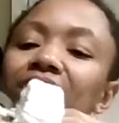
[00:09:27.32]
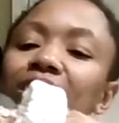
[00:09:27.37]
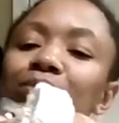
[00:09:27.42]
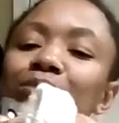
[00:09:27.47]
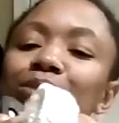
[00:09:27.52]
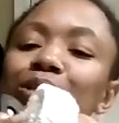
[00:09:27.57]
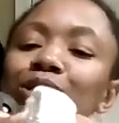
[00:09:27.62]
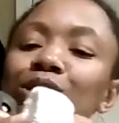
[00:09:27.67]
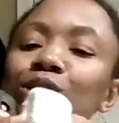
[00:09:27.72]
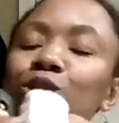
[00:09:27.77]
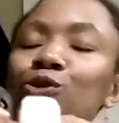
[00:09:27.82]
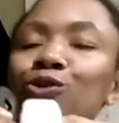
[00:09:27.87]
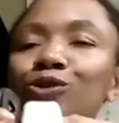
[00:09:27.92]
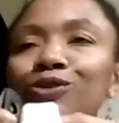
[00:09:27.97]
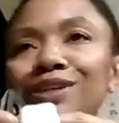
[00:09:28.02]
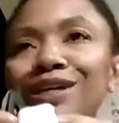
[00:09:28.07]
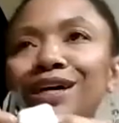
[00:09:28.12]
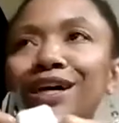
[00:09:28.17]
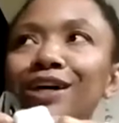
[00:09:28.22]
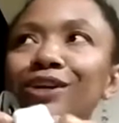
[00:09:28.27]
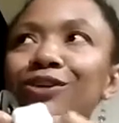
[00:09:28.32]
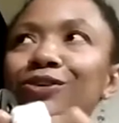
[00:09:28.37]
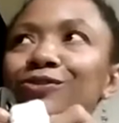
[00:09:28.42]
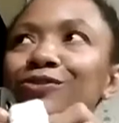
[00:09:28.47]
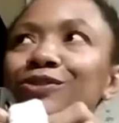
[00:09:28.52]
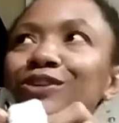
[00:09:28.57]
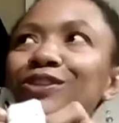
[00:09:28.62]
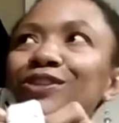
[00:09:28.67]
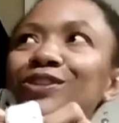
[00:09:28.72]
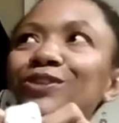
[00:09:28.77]
I'm getting a little nod
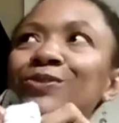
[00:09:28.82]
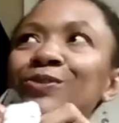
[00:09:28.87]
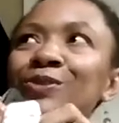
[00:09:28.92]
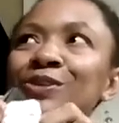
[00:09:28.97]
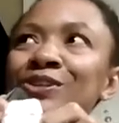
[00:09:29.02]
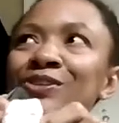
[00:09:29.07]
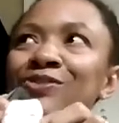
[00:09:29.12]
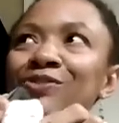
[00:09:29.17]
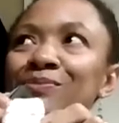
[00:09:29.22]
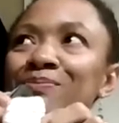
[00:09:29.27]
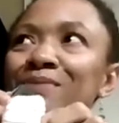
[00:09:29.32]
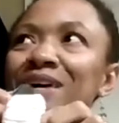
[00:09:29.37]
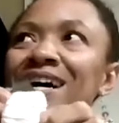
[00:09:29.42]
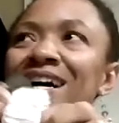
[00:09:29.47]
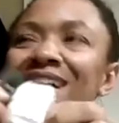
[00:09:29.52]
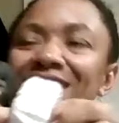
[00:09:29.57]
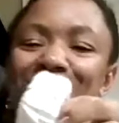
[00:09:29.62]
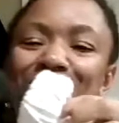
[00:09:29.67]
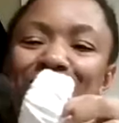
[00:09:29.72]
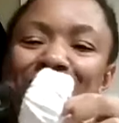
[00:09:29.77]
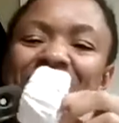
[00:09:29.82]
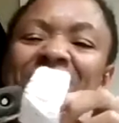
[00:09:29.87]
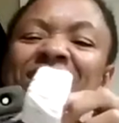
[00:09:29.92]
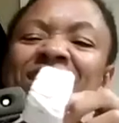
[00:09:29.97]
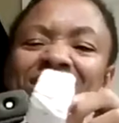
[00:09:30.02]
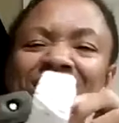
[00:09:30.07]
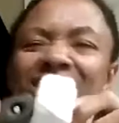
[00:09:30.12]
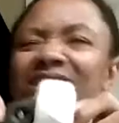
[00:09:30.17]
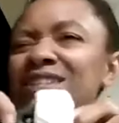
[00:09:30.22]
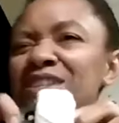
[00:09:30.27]
over in the corner from my husband. He's
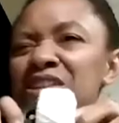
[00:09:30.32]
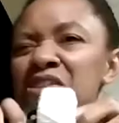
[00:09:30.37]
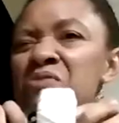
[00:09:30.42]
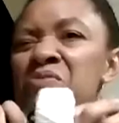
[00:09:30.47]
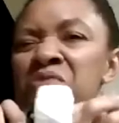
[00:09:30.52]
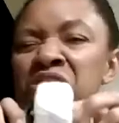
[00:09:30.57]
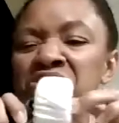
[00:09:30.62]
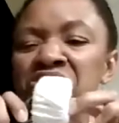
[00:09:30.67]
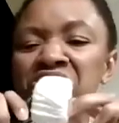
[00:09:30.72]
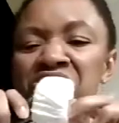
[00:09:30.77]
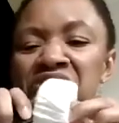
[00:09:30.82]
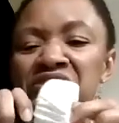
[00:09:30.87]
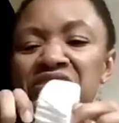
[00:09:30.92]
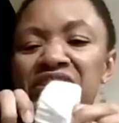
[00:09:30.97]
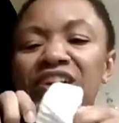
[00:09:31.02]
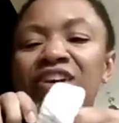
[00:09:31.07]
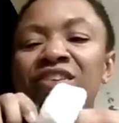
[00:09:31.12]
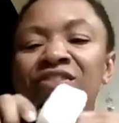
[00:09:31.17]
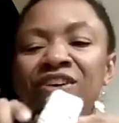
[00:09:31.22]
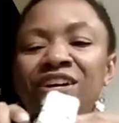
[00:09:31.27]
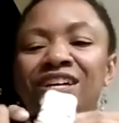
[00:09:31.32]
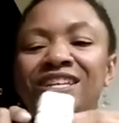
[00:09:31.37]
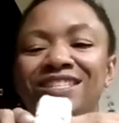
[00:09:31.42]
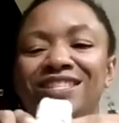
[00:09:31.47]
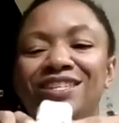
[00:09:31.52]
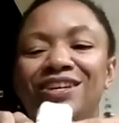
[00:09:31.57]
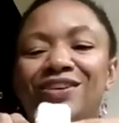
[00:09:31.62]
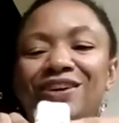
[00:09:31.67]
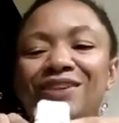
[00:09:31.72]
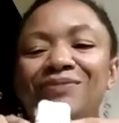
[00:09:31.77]
saying, no, we're good enough.
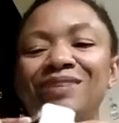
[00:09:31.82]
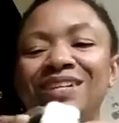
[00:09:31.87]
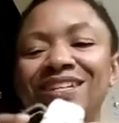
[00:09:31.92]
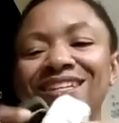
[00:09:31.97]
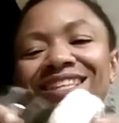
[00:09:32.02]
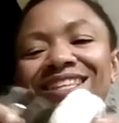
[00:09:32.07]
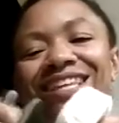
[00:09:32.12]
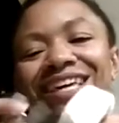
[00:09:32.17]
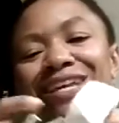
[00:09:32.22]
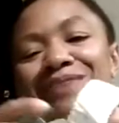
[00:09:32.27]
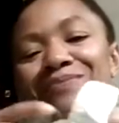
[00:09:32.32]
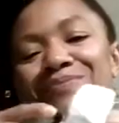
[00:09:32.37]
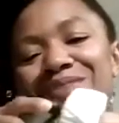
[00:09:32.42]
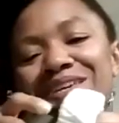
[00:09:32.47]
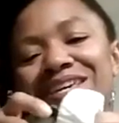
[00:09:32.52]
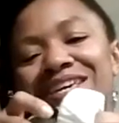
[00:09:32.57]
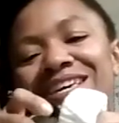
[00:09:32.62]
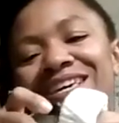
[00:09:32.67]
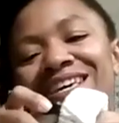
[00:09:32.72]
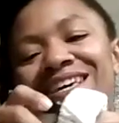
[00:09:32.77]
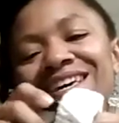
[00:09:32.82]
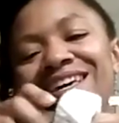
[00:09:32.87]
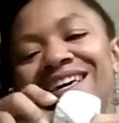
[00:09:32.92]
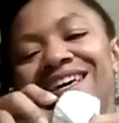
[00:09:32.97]
So I'm gonna let it be.